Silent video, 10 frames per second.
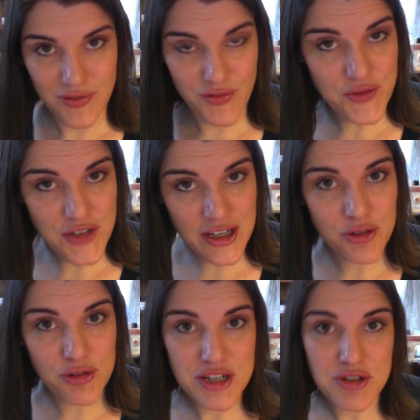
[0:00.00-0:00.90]

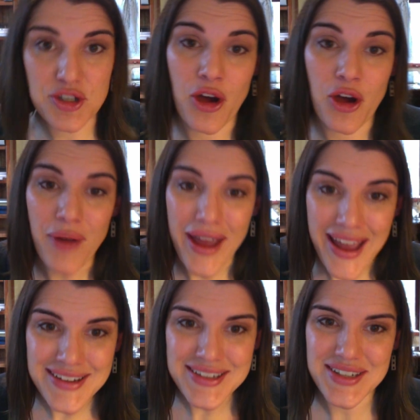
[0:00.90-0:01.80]
1,500 years ago
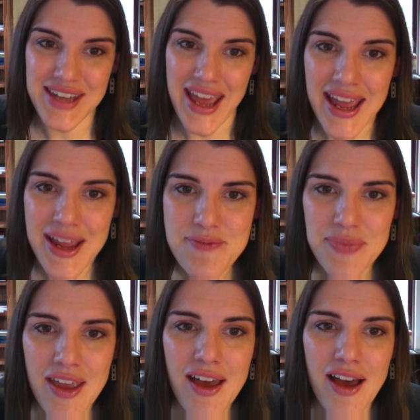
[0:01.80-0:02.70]
and today,
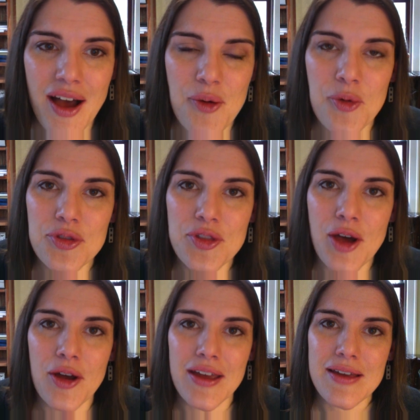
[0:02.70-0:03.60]
uh,
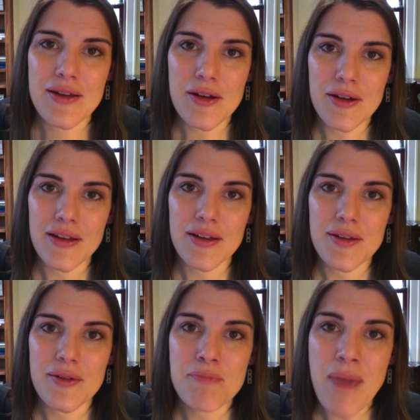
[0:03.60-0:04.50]
the
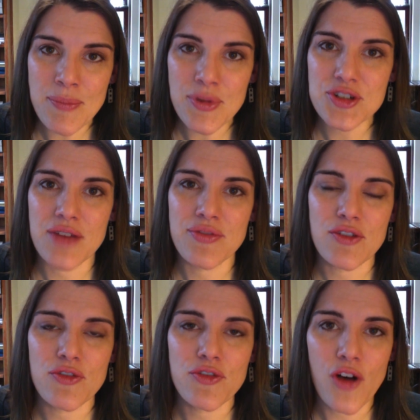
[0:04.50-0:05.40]
members of
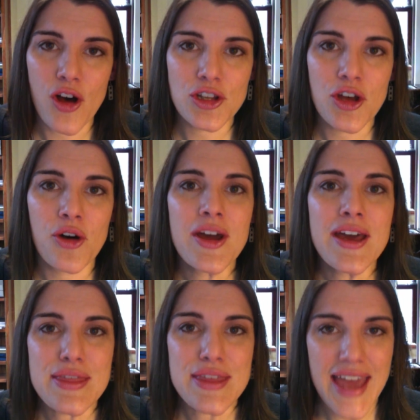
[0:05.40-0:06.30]
it follow
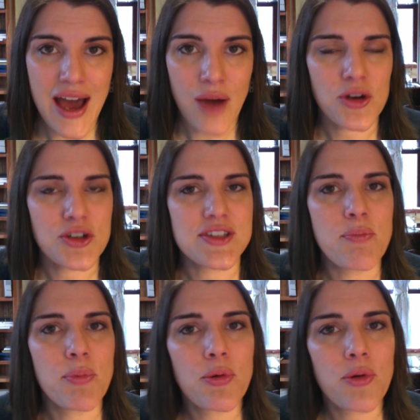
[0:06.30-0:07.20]
the hours. They
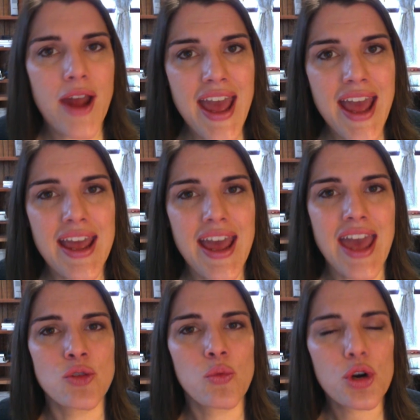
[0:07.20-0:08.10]
pray
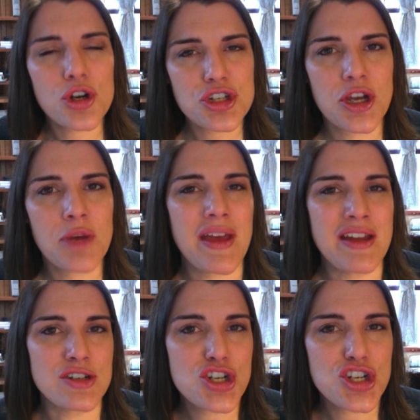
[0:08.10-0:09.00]
and worship
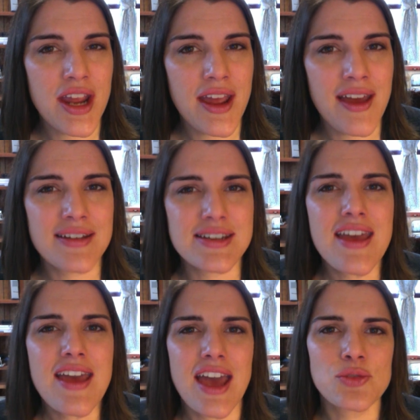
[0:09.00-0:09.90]
and chant
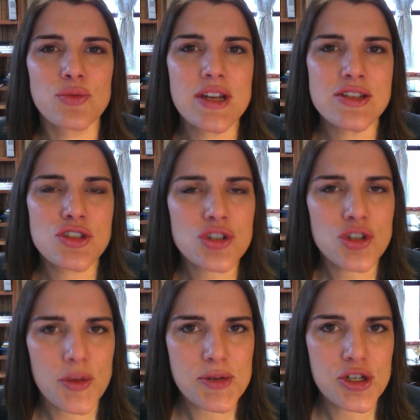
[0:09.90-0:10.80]
and read
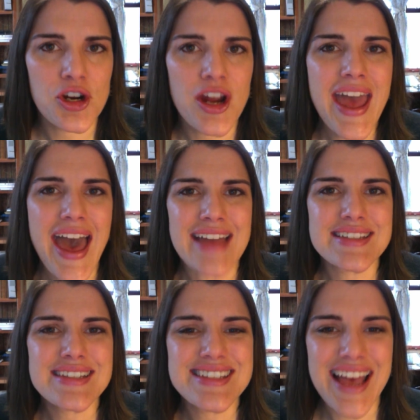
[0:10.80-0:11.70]
scripture at
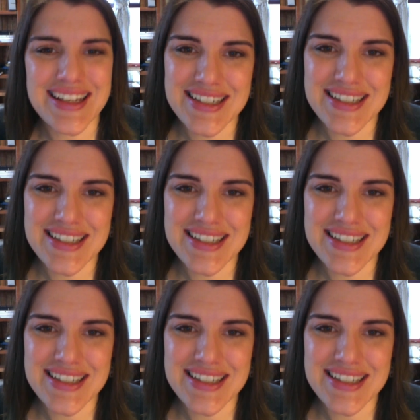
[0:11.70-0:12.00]
set